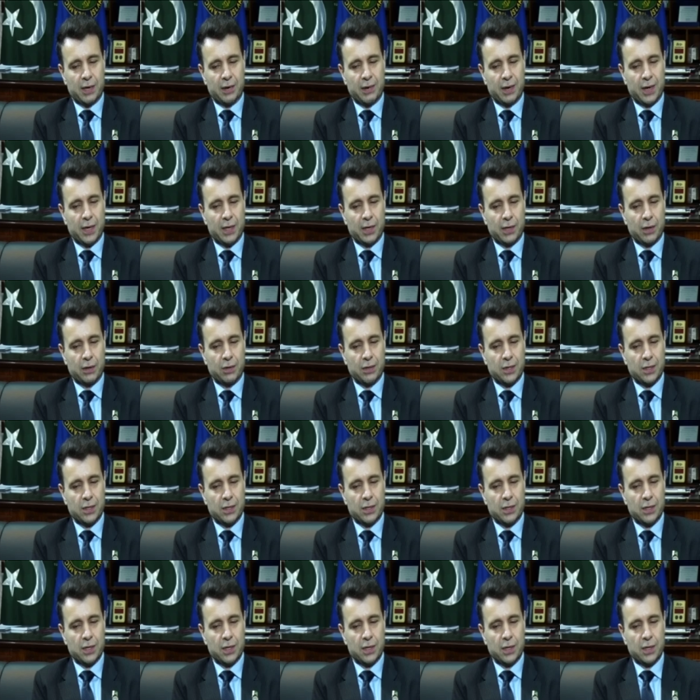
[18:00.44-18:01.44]
right now,
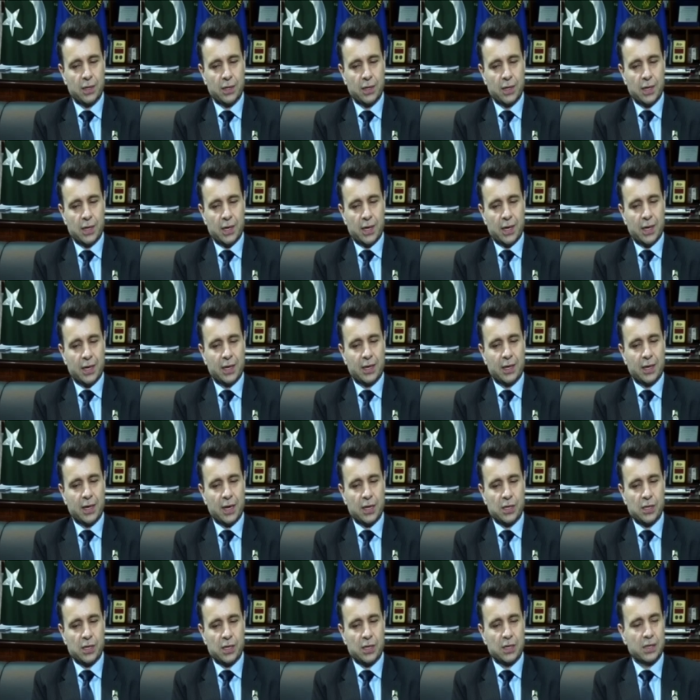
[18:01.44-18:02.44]
it's the
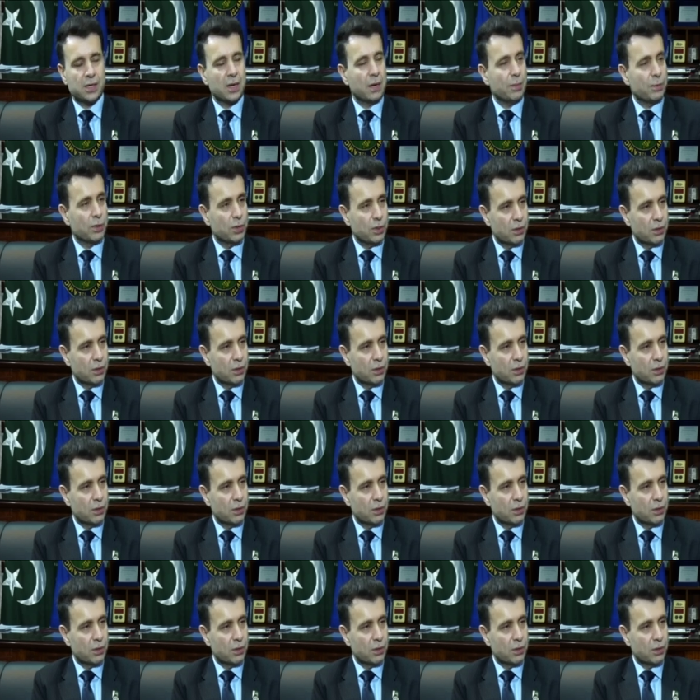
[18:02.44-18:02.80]
International Islamic